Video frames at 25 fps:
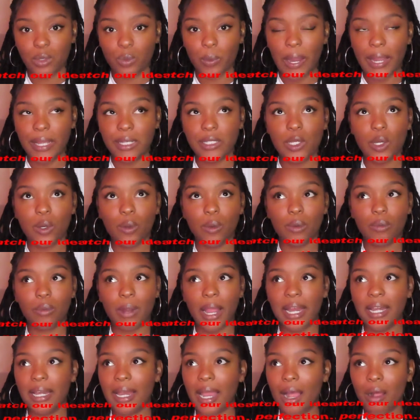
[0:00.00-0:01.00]
right? So
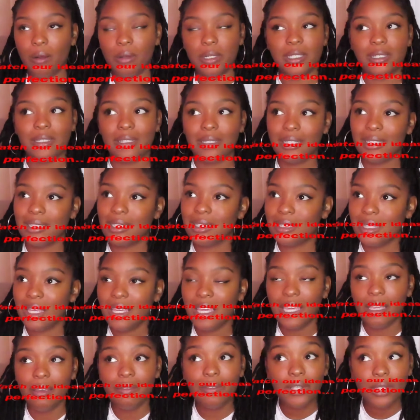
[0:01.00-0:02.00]
right now is
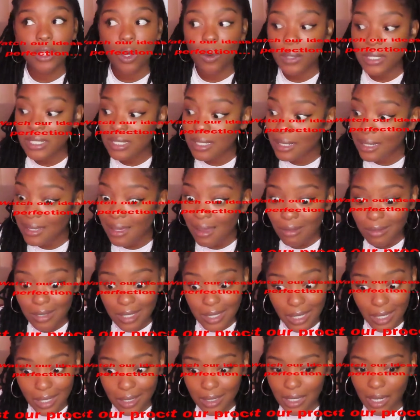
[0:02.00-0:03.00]
even though it's Leo
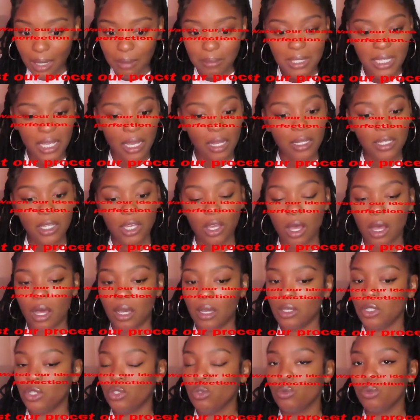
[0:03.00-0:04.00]
season, I'm telling
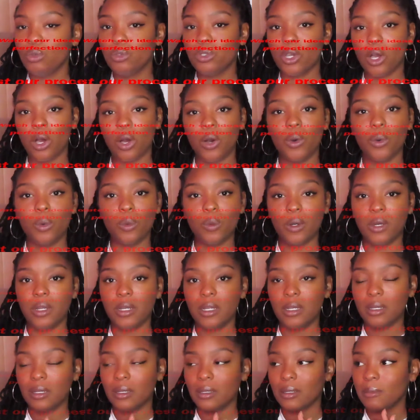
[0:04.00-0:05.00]
y'all, you don't want
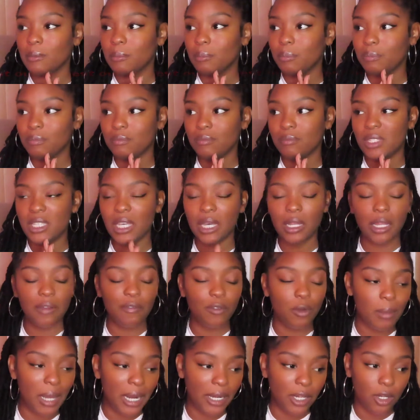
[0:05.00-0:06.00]
to tell
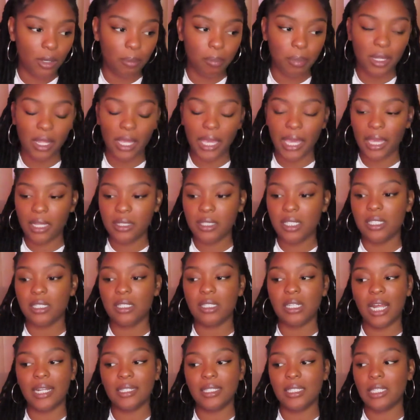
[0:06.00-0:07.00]
everybody your plans. It's
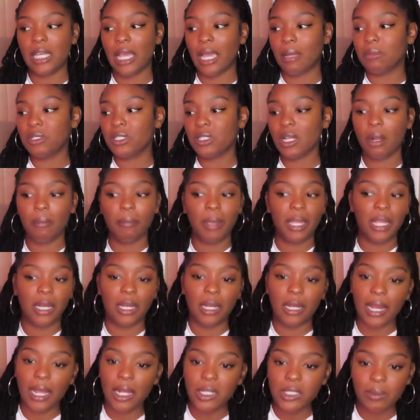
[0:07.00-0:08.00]
not time to start making
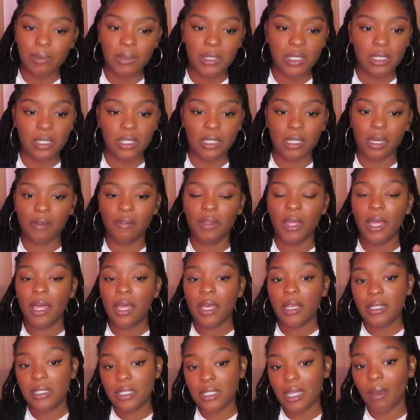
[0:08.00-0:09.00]
announcements and stuff.
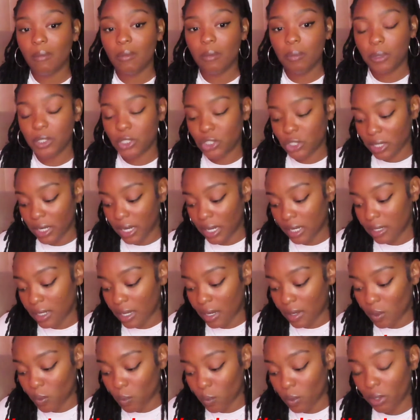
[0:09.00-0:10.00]
It's time to put your head
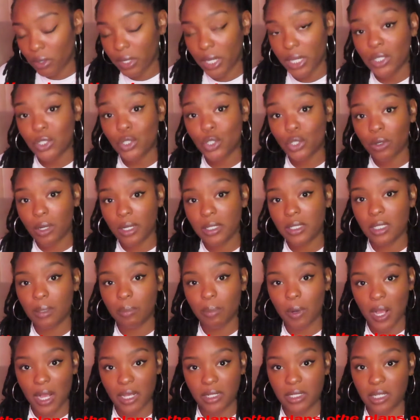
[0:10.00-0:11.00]
down and work and trust the
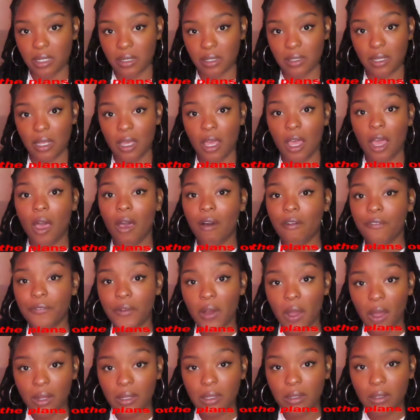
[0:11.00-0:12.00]
process.
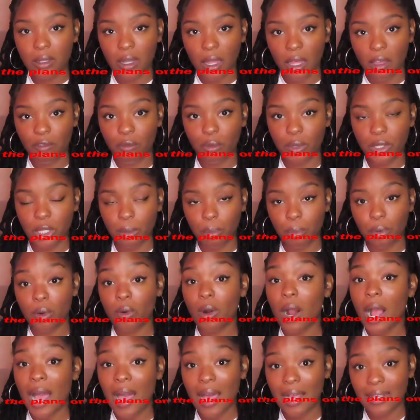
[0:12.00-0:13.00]
Fall in love with the
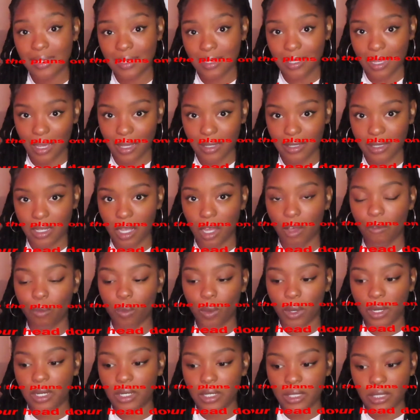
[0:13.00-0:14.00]
process of
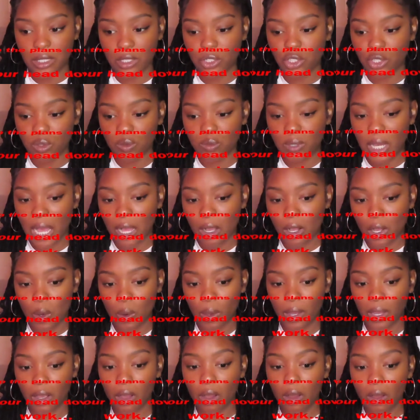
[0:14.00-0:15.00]
what it is that you've got
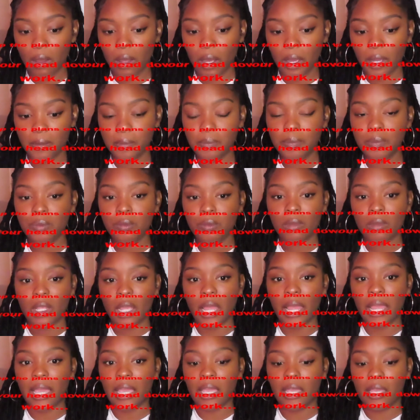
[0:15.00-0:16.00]
going on.
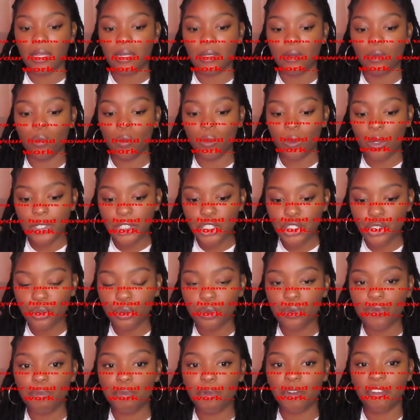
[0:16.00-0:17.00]
And once
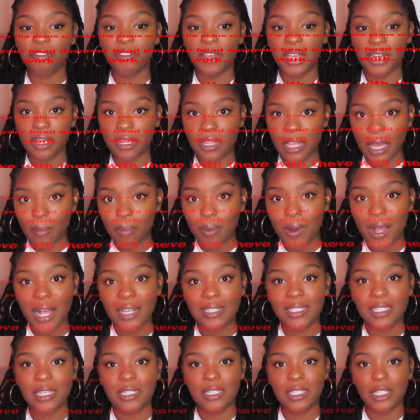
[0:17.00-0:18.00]
you've perfected that
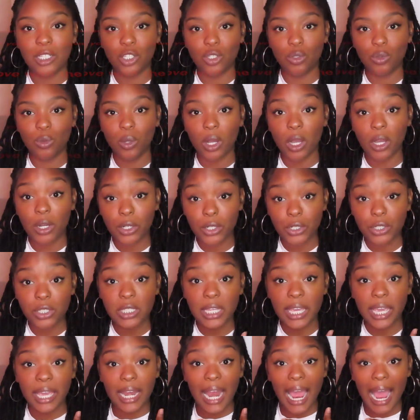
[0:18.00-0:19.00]
process and you
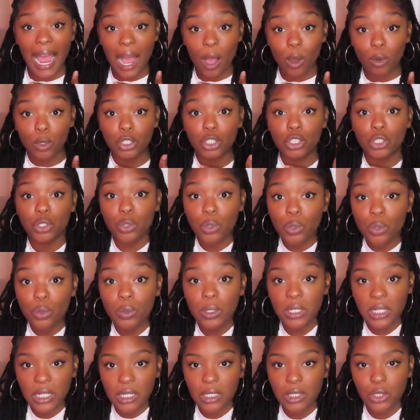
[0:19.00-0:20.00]
understand how you
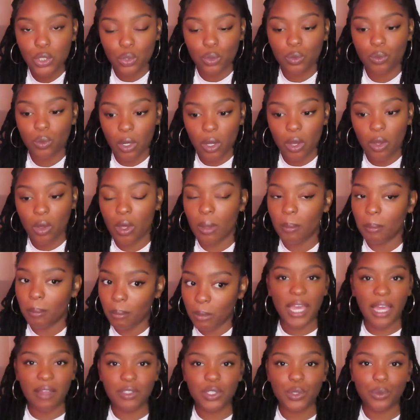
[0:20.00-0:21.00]
need to roll,
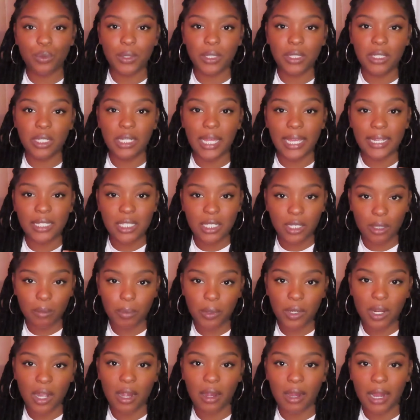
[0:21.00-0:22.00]
you have to really like
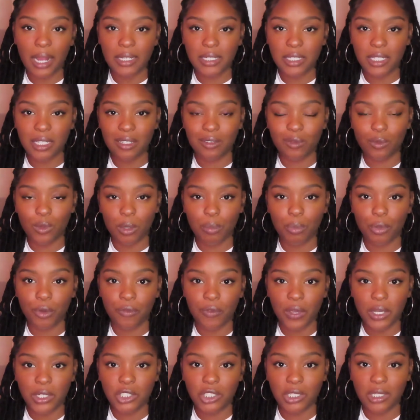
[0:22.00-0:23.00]
temper our idea of what
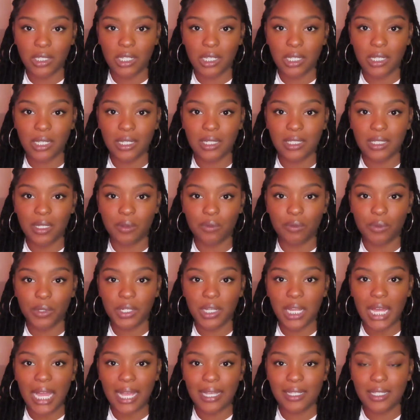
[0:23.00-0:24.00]
perfection is and
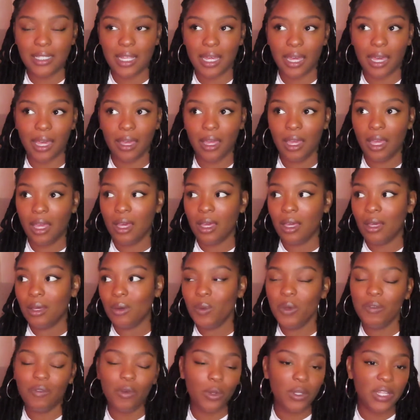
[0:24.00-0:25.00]
realize that
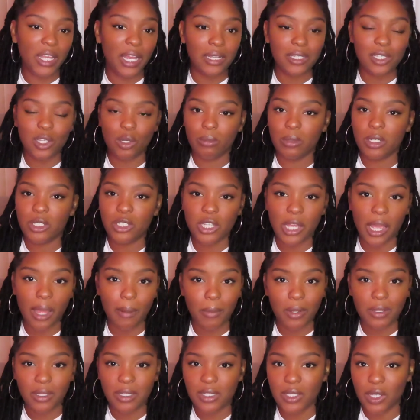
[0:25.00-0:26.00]
we've only got so much
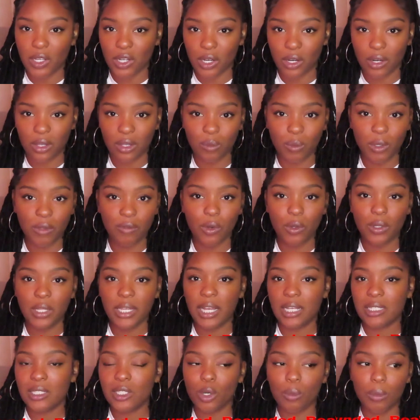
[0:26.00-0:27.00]
time on this earth. We've only
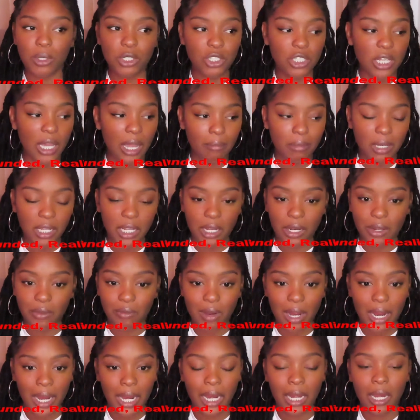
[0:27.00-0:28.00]
got so much time to get it
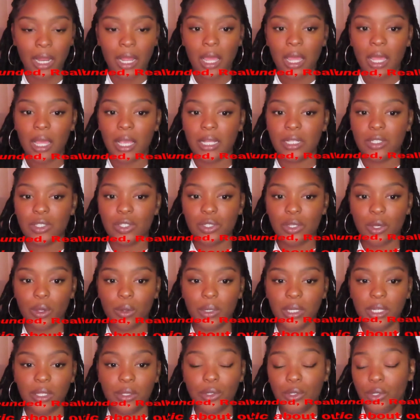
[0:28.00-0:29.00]
right. And
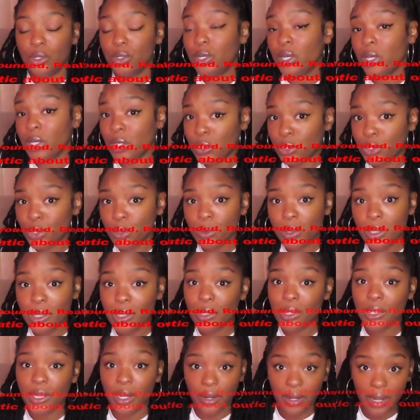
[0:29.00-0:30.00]
so either you're going to do it
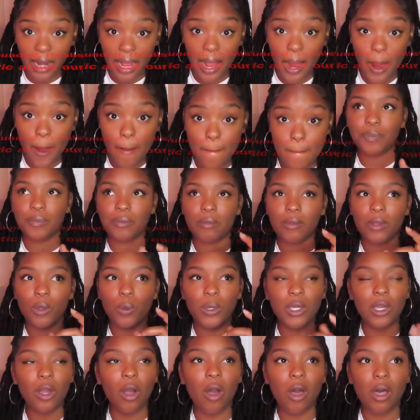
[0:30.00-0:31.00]
or you're not.
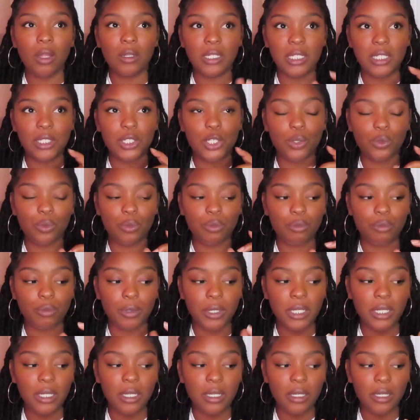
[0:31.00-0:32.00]
We all need
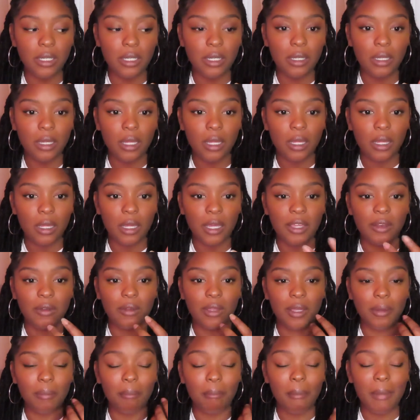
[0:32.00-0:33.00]
to
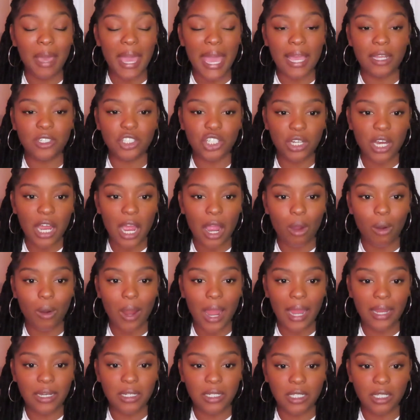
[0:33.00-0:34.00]
imagine our
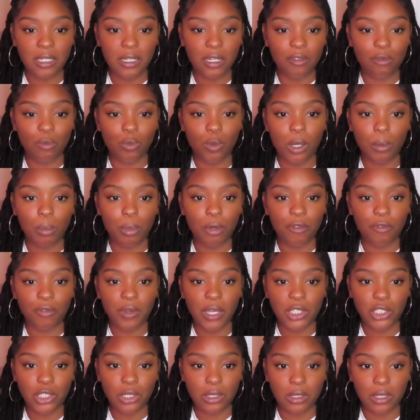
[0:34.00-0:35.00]
idea of what
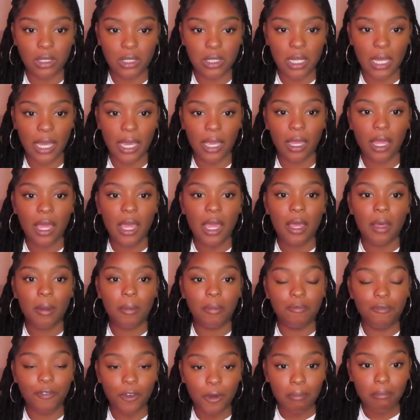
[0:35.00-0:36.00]
perfection looks like.
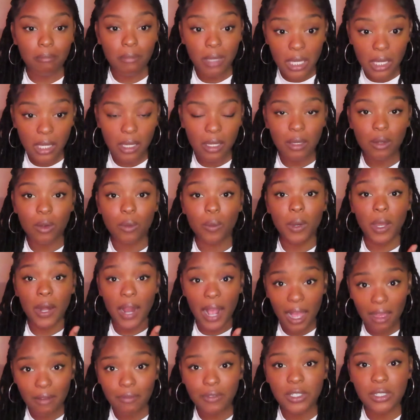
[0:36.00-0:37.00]
For me, what
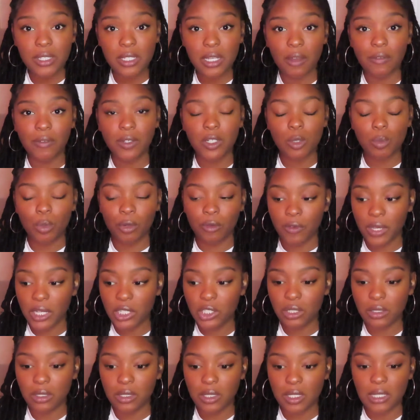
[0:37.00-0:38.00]
I've discovered is
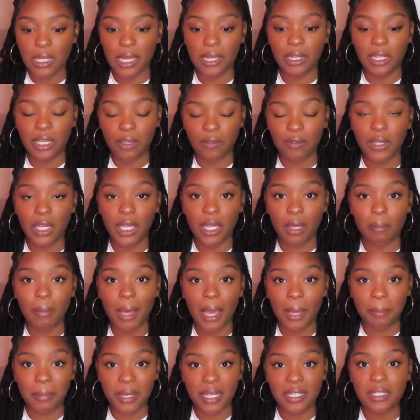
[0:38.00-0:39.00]
perfection looks like giving it
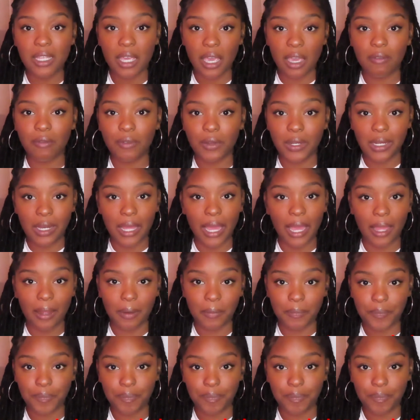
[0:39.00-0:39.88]
my best every day.